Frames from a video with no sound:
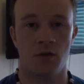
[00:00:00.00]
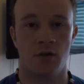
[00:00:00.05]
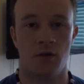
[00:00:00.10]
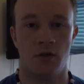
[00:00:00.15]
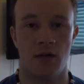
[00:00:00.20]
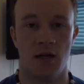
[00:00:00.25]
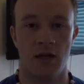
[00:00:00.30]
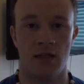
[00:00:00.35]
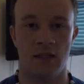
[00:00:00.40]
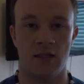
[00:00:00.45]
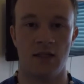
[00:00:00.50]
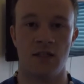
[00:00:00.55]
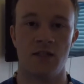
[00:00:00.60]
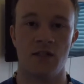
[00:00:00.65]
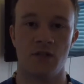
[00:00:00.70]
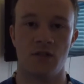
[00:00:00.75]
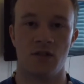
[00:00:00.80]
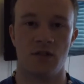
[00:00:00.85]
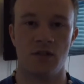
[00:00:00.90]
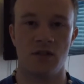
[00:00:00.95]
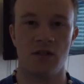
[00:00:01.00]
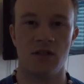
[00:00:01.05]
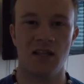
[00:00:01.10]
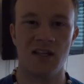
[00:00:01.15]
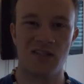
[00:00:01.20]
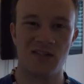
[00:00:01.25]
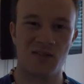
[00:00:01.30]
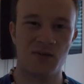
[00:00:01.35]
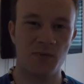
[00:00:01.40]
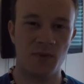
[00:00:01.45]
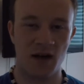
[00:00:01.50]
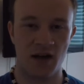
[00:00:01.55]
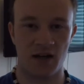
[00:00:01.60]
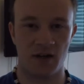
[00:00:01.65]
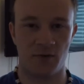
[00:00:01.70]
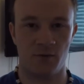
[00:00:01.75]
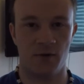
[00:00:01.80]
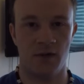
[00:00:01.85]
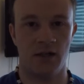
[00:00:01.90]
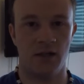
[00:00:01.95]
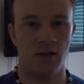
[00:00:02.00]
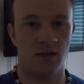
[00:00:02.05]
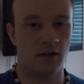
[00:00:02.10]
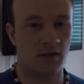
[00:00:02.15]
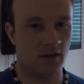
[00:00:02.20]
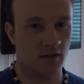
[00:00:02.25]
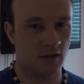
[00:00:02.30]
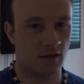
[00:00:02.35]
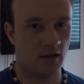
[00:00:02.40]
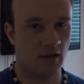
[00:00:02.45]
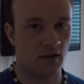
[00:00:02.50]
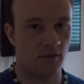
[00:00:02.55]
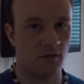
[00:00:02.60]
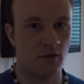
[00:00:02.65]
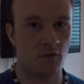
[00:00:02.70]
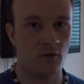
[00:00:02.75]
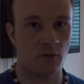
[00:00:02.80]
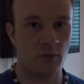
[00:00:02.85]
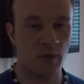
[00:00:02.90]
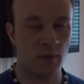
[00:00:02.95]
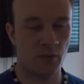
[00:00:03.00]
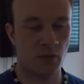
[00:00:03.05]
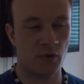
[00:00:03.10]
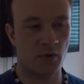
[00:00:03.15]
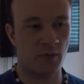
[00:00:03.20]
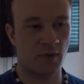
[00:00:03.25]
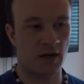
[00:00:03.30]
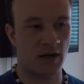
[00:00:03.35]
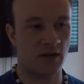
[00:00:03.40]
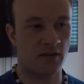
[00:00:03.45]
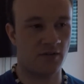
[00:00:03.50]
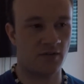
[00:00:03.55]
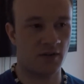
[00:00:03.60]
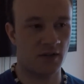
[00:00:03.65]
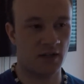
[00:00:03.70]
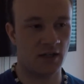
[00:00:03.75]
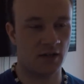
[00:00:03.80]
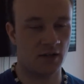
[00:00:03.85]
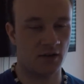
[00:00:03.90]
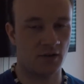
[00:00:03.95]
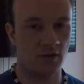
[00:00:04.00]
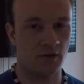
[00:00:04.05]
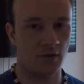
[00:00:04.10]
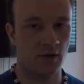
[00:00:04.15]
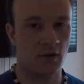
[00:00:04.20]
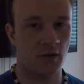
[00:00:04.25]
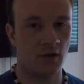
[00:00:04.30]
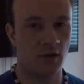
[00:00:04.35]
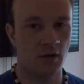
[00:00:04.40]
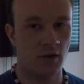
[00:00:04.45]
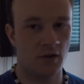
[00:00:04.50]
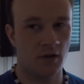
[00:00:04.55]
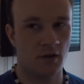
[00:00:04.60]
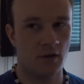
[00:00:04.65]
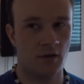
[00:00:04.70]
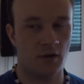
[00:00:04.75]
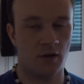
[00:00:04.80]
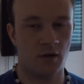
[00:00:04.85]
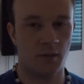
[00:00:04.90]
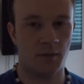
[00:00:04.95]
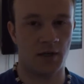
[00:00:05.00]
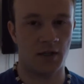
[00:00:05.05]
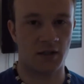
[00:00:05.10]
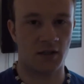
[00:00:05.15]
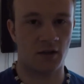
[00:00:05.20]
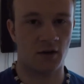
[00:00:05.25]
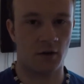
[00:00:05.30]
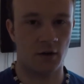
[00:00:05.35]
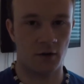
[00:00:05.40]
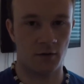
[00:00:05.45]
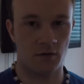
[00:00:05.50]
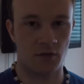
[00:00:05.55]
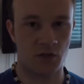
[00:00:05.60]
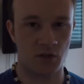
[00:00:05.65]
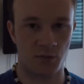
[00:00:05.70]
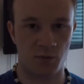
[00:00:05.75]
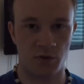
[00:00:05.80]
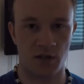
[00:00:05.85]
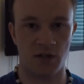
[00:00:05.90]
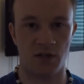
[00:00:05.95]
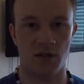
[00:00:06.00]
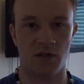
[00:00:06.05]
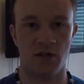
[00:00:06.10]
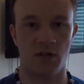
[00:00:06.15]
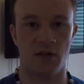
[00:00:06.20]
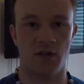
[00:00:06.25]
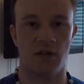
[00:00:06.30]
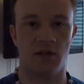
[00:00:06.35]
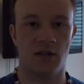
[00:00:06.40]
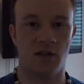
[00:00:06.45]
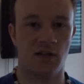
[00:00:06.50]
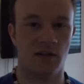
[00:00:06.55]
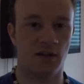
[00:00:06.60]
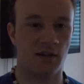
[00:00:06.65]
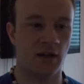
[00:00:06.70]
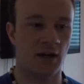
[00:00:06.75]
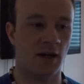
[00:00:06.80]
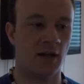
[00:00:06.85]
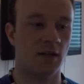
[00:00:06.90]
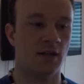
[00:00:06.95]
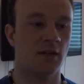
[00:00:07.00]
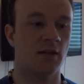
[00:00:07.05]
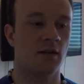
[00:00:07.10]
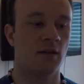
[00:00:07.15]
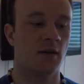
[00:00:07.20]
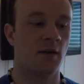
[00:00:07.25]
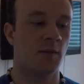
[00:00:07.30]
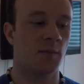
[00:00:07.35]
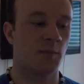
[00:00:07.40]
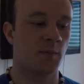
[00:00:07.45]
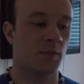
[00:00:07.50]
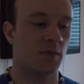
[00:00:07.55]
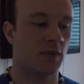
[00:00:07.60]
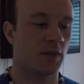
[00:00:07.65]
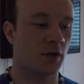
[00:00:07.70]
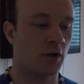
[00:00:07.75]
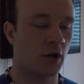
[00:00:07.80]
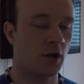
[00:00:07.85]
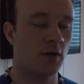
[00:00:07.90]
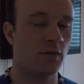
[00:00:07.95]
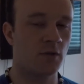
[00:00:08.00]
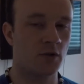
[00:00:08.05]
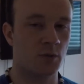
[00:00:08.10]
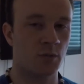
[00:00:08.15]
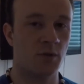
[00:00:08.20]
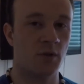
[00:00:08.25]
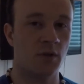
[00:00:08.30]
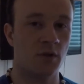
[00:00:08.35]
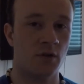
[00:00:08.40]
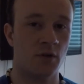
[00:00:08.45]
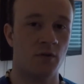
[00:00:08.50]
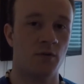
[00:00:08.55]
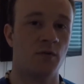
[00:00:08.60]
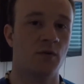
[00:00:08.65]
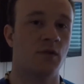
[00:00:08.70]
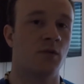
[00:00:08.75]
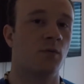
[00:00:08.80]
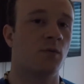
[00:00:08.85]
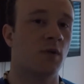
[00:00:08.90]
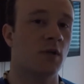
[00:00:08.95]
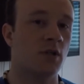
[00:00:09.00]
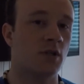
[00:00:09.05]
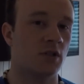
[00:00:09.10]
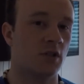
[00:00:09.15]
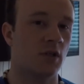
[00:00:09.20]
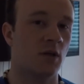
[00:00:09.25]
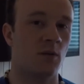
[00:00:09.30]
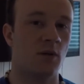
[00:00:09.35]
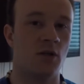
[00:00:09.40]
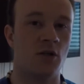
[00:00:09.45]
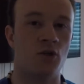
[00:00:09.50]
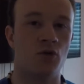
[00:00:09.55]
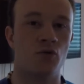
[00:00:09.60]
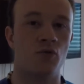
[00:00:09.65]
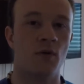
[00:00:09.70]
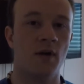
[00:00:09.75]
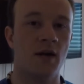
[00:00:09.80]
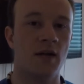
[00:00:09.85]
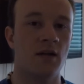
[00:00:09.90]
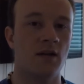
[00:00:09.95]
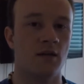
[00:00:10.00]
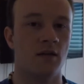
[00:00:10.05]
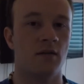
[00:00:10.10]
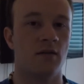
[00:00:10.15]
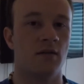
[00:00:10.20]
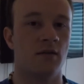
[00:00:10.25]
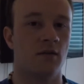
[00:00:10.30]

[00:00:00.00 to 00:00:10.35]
And this is this is back when if you remember my video about the Carnival Splendor and all that, the Carnival Splendor was originally going to be traded,